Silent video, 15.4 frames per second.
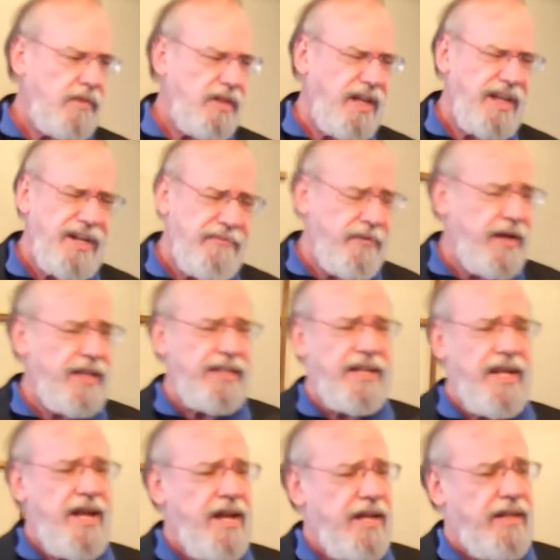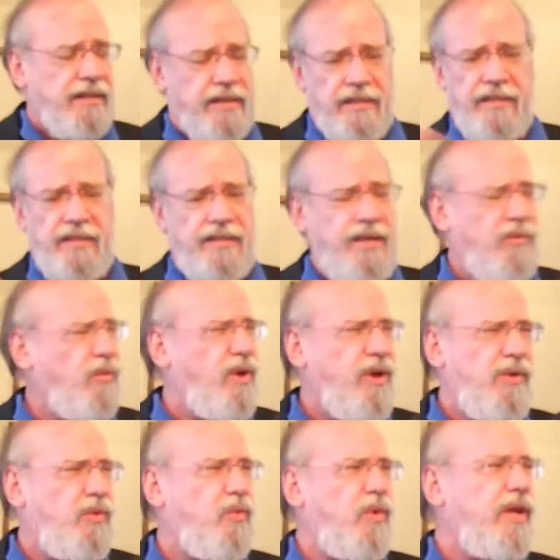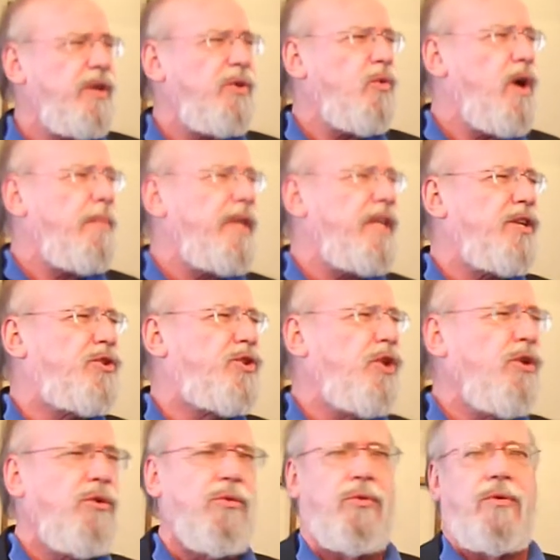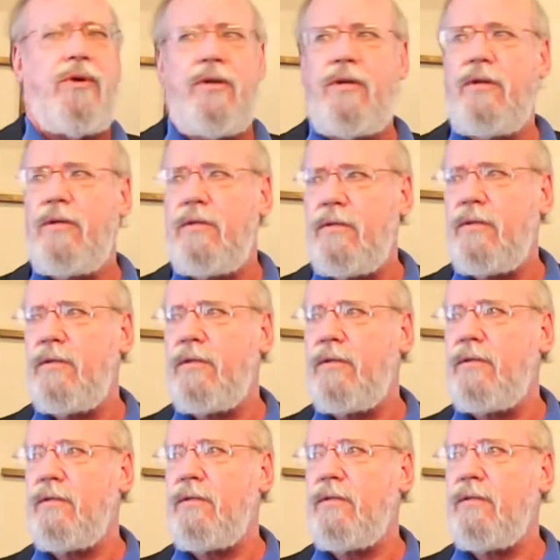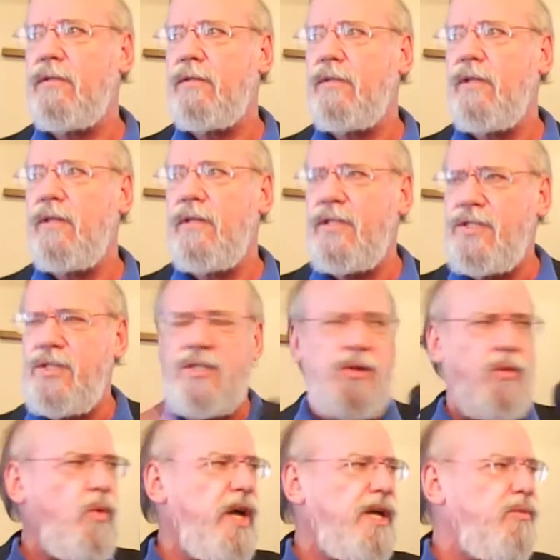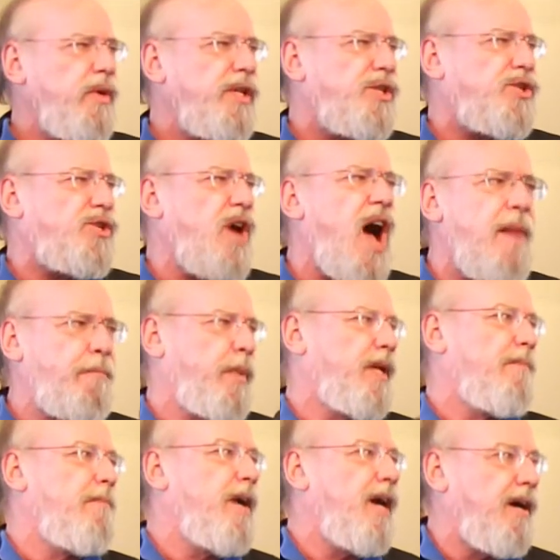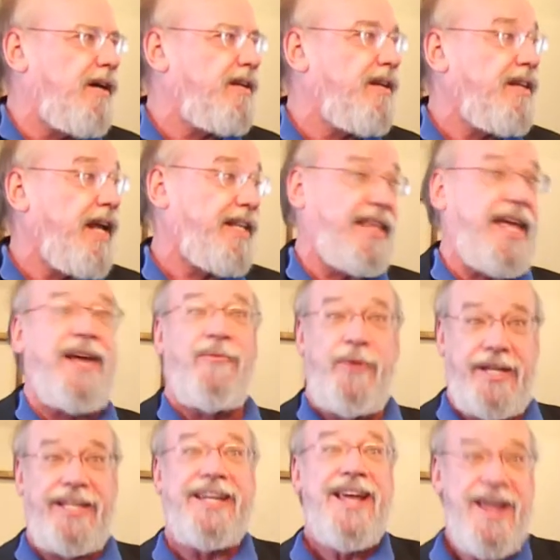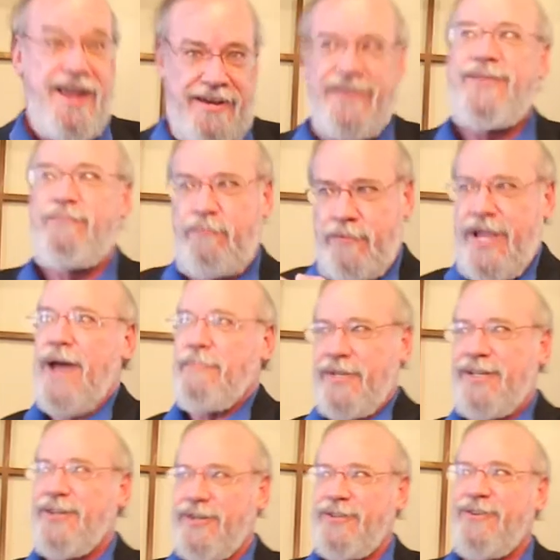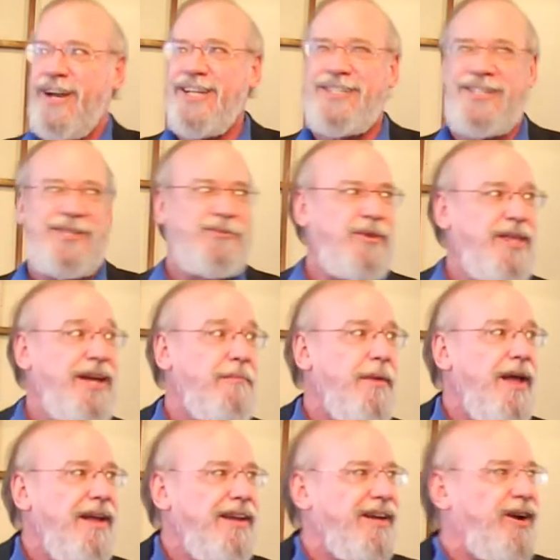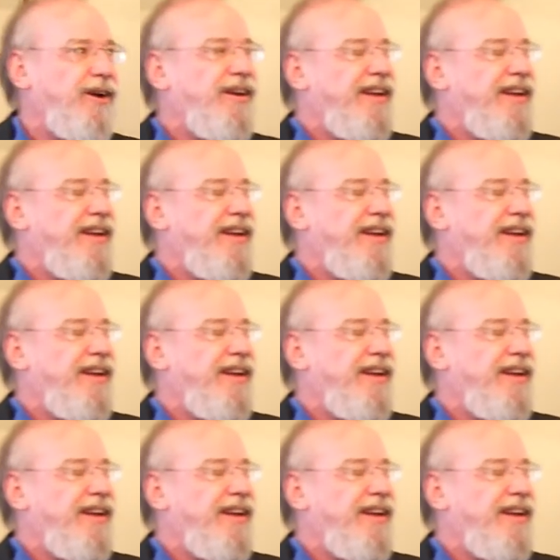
And I finally said, what do you want me to do? This is the way we shop in America. Like, that really got me in good graces with them, you know.